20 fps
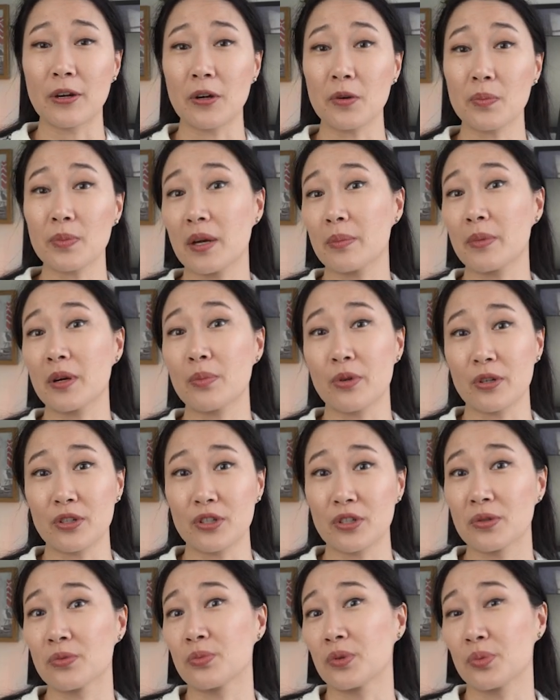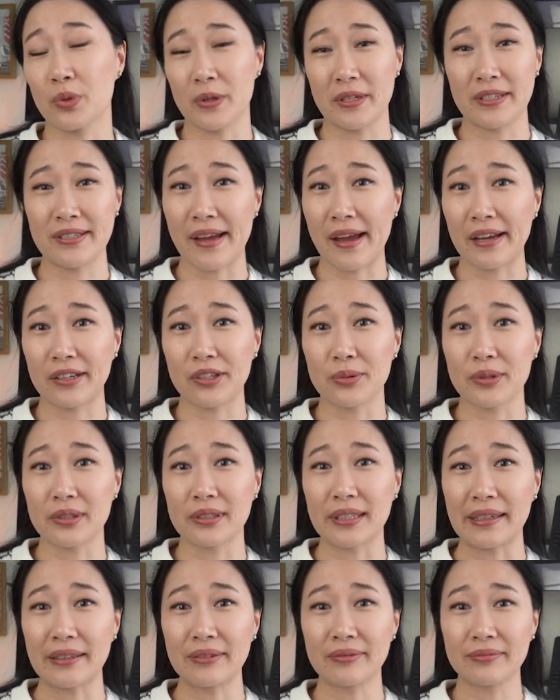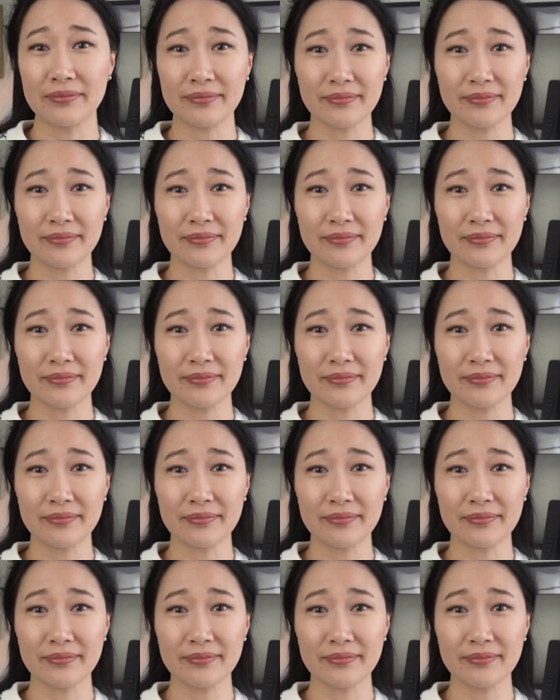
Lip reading: hope that my printer would print accurately.